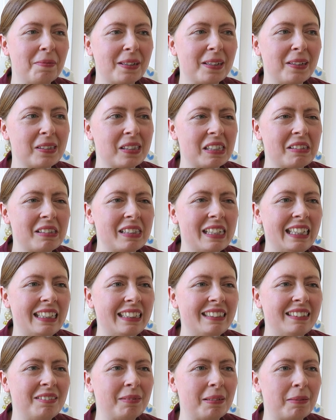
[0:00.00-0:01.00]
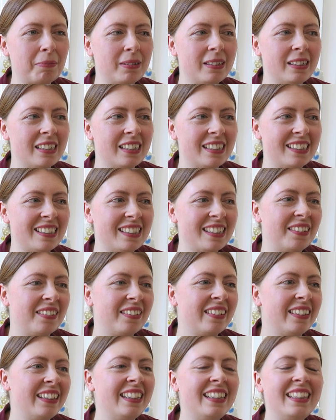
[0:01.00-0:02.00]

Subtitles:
because I was like, oh, my printer's not